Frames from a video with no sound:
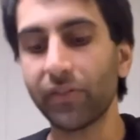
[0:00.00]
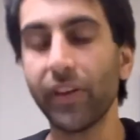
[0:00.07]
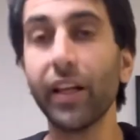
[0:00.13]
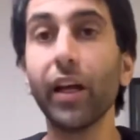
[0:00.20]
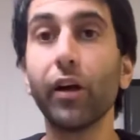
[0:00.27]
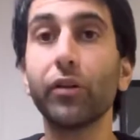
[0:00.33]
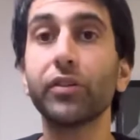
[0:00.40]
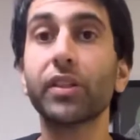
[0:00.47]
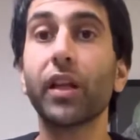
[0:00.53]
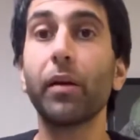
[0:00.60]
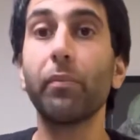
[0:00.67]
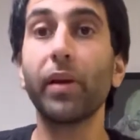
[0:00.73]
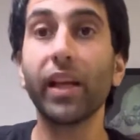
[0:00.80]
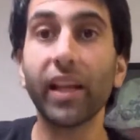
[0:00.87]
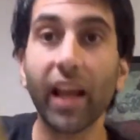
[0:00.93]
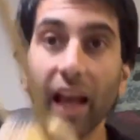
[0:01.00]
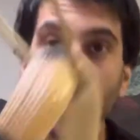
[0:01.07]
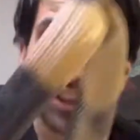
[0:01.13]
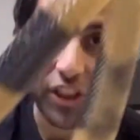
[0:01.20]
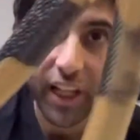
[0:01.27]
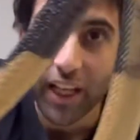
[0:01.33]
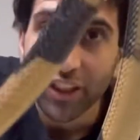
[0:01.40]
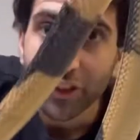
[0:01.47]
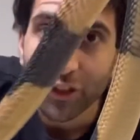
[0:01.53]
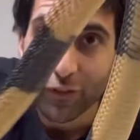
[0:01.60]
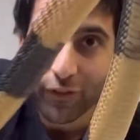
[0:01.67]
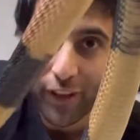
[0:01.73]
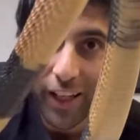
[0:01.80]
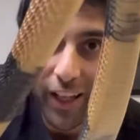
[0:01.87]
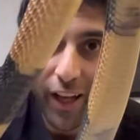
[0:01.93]
video is gonna be an educational
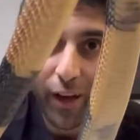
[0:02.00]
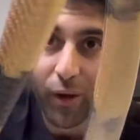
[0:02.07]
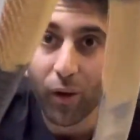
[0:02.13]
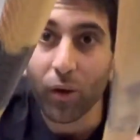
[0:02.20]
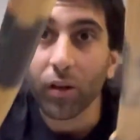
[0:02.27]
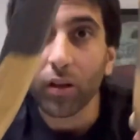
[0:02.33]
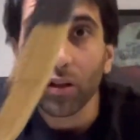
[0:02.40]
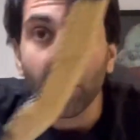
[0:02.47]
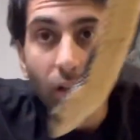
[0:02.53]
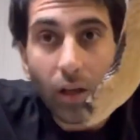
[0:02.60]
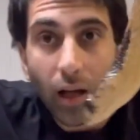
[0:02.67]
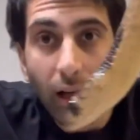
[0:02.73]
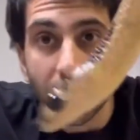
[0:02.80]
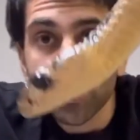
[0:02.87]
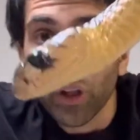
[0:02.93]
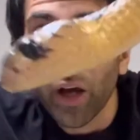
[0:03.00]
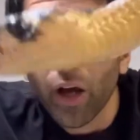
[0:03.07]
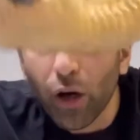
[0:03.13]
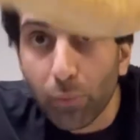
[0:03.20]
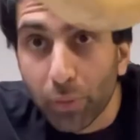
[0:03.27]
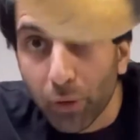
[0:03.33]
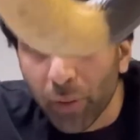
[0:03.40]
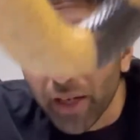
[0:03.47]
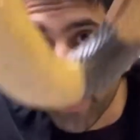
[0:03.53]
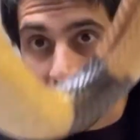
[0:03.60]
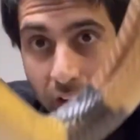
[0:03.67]
video, so I hope you're ready to